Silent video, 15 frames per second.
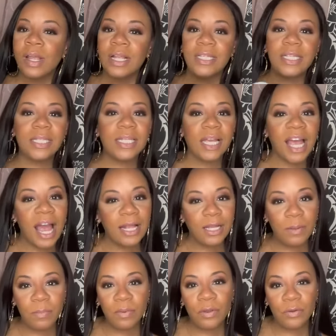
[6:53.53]
just to kind
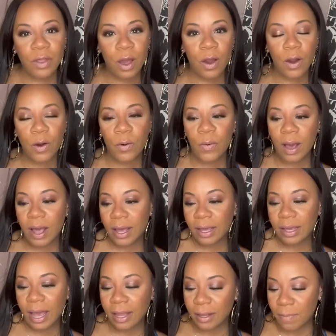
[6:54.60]
of, you know,
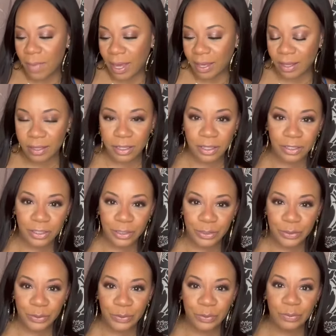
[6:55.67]
kind of make it a
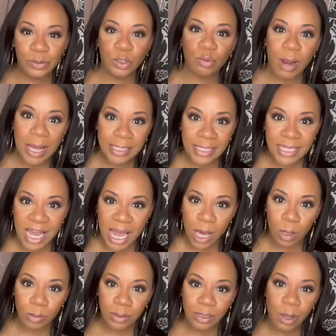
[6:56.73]
little dress
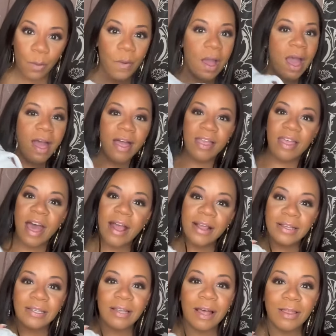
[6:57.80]
down. So that
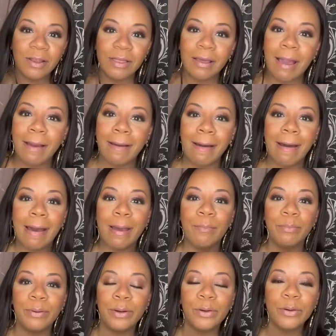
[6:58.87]
is the other thing I got.
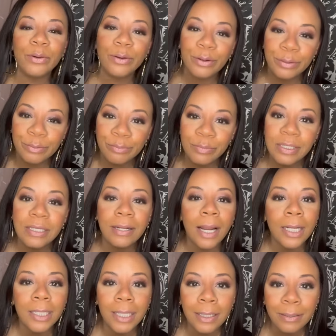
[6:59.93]
But girl, did
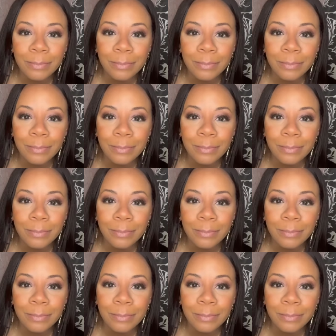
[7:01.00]
I need